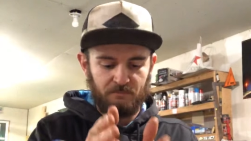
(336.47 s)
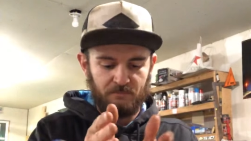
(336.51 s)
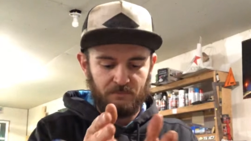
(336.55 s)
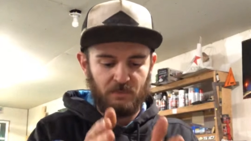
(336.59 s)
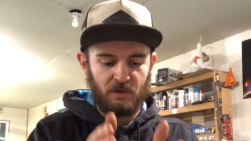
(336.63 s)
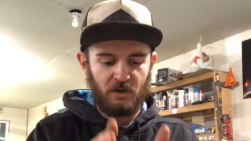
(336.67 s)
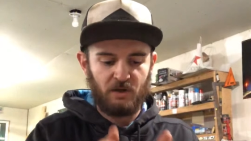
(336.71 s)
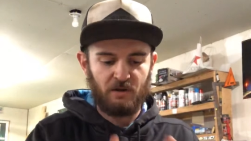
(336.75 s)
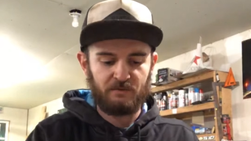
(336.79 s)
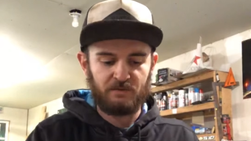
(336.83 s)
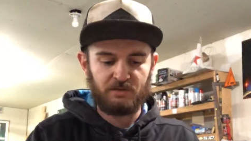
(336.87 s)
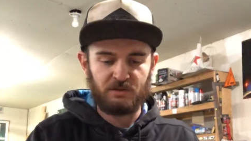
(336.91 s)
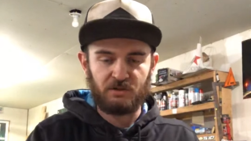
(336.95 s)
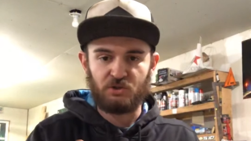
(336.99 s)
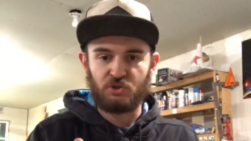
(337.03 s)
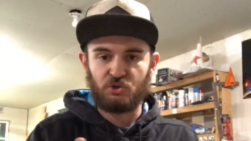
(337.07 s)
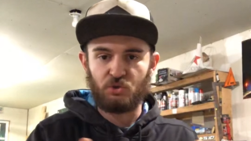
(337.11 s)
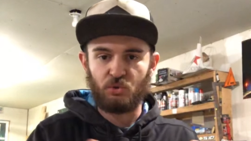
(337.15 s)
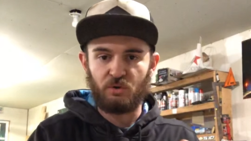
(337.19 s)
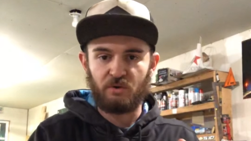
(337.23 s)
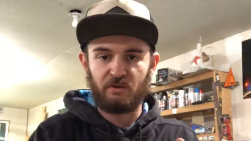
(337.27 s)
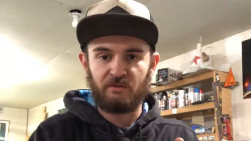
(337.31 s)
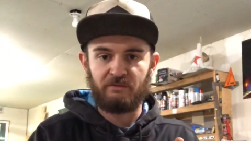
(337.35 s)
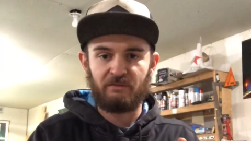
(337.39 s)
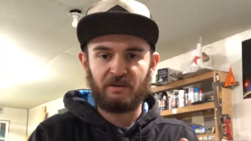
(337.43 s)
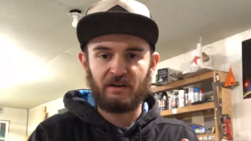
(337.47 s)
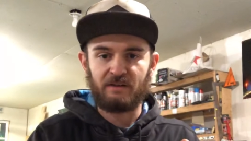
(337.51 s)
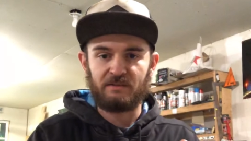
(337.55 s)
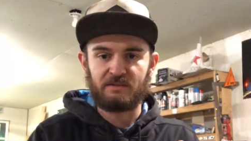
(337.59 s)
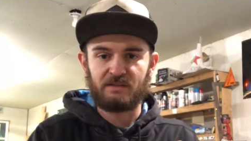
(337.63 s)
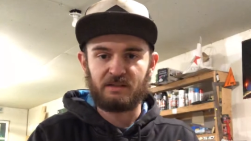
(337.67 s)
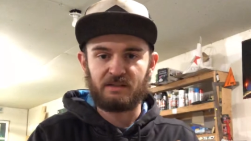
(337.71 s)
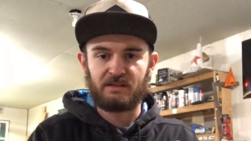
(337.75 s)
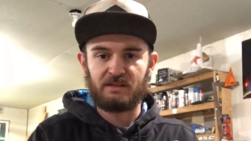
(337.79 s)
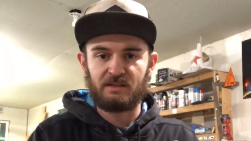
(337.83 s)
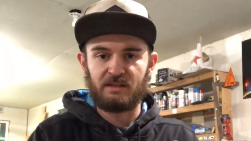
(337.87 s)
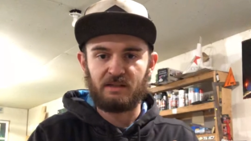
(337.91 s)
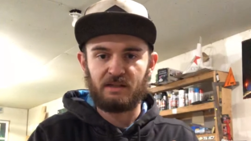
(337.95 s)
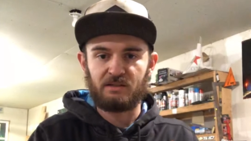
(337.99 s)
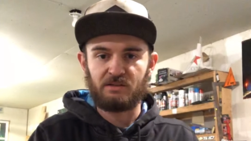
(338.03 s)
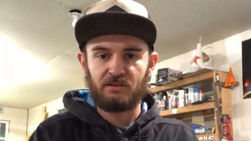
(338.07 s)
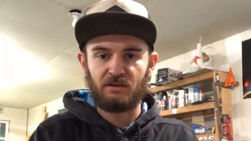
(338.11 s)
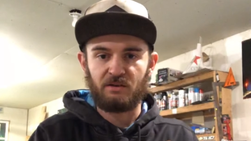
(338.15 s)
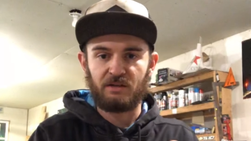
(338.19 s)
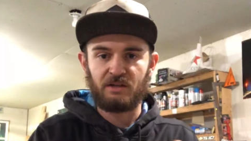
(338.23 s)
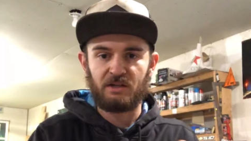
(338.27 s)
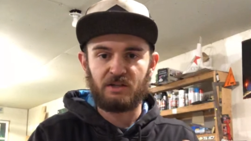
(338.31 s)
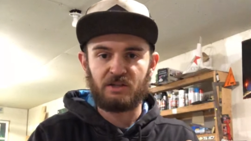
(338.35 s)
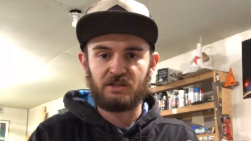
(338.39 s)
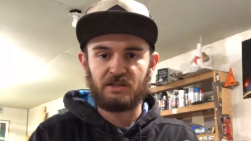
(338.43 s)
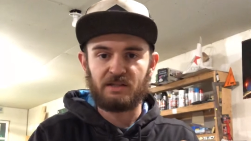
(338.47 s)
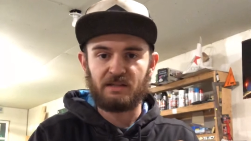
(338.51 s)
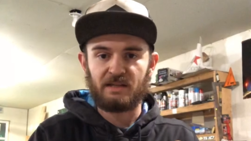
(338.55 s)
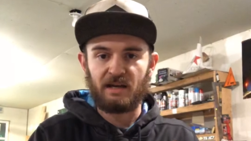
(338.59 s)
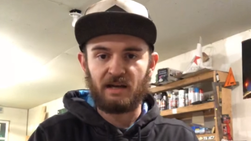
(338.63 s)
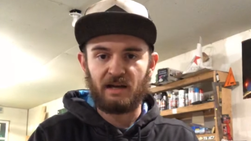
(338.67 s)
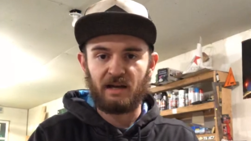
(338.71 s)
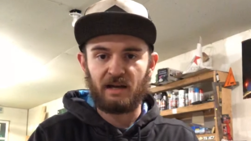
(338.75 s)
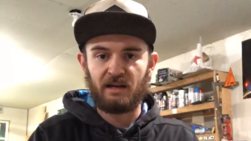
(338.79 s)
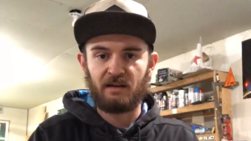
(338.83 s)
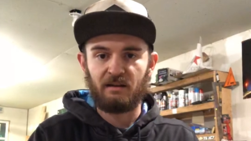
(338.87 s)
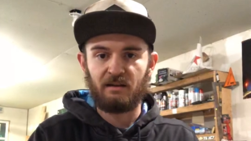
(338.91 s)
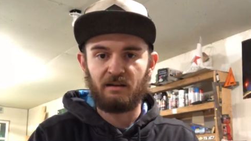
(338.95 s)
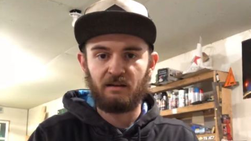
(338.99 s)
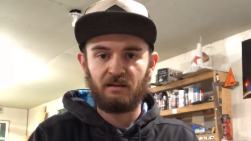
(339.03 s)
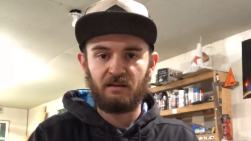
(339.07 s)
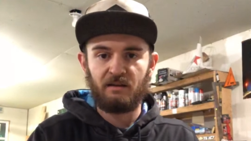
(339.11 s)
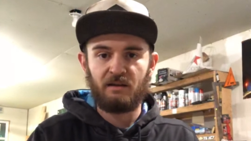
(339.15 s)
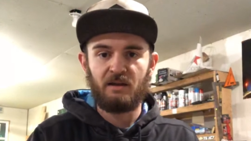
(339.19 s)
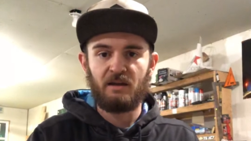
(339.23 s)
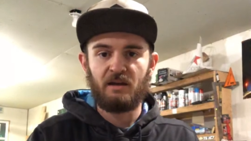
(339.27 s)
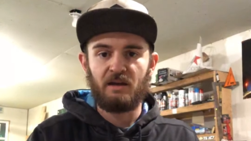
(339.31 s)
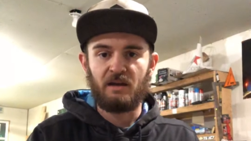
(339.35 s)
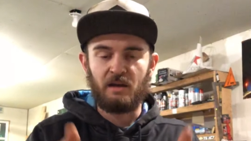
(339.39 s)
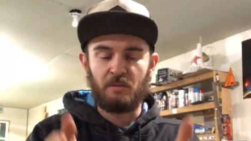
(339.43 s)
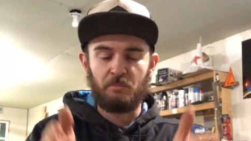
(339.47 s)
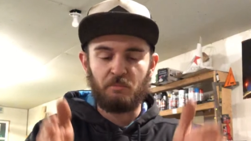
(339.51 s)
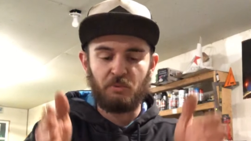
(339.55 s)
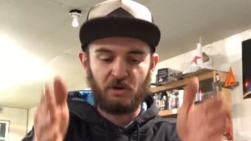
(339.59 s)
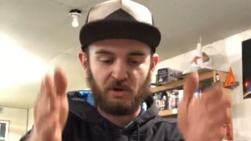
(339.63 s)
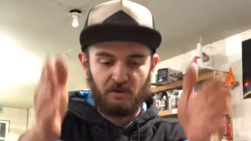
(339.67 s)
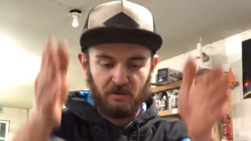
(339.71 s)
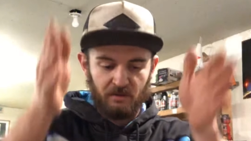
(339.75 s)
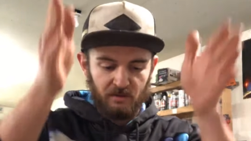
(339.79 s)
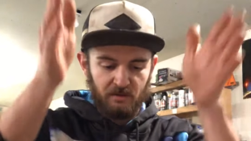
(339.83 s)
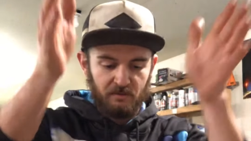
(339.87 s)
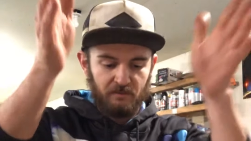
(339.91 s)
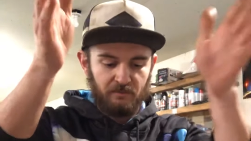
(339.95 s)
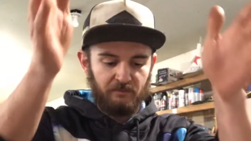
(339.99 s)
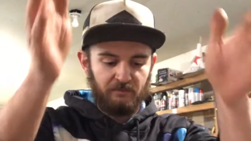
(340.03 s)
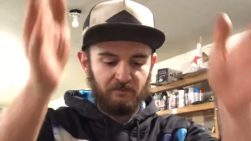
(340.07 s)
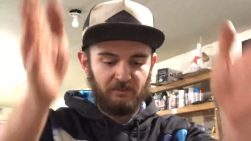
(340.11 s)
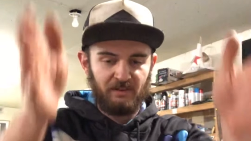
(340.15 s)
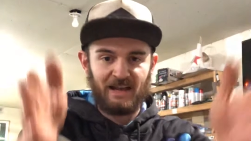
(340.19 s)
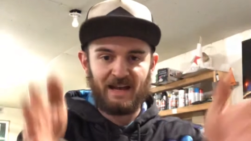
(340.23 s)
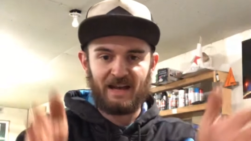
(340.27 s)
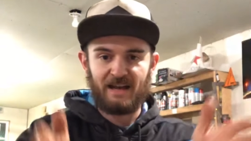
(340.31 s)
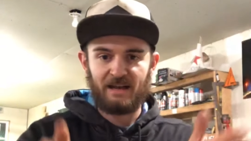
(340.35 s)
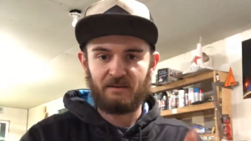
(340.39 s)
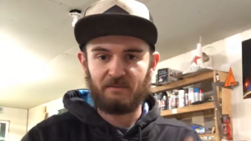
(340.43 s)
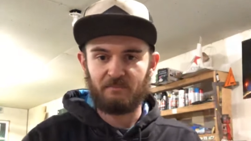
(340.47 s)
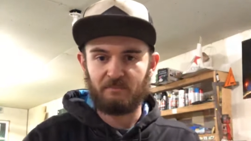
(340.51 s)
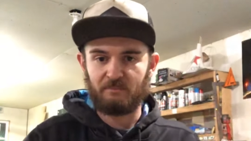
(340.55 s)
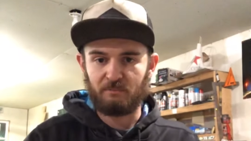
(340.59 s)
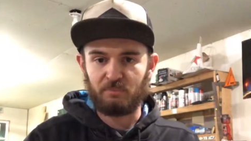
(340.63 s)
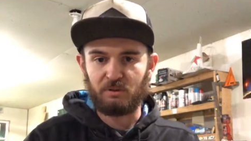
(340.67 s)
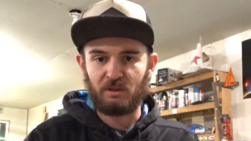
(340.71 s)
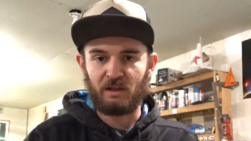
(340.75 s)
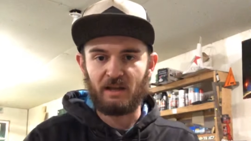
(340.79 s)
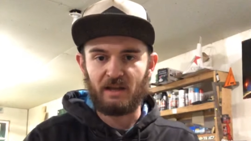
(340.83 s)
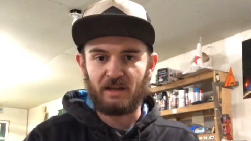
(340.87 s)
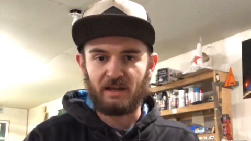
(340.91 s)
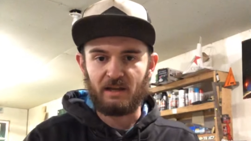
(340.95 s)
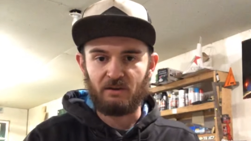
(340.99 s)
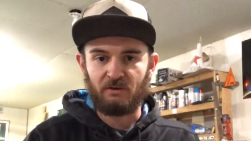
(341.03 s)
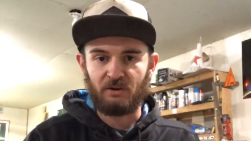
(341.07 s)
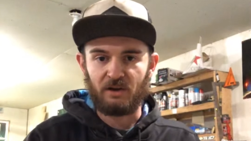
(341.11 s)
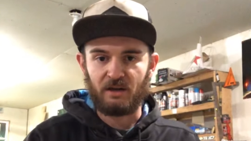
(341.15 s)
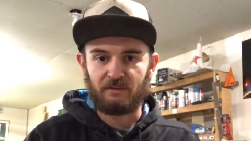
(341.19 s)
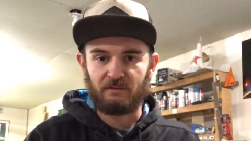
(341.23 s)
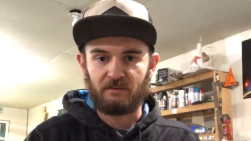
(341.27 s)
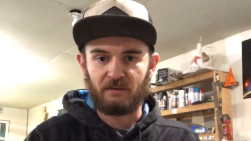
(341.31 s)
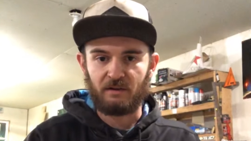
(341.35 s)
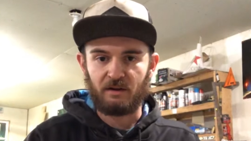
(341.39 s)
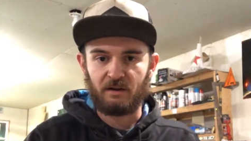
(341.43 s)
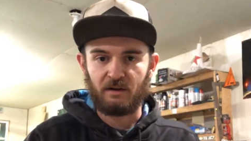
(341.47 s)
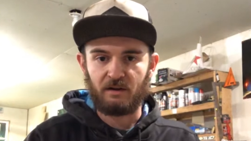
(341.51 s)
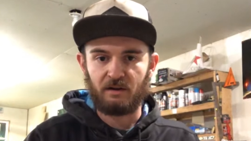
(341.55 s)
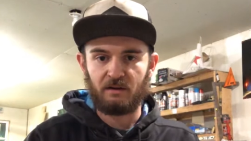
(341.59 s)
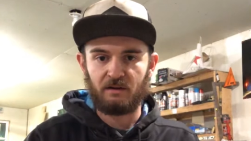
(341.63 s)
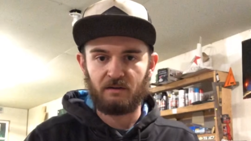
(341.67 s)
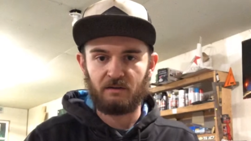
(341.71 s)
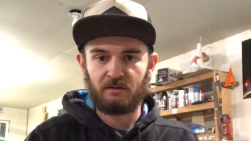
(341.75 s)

obviously shortened it 5/16 on each side, and put a flat plate right there.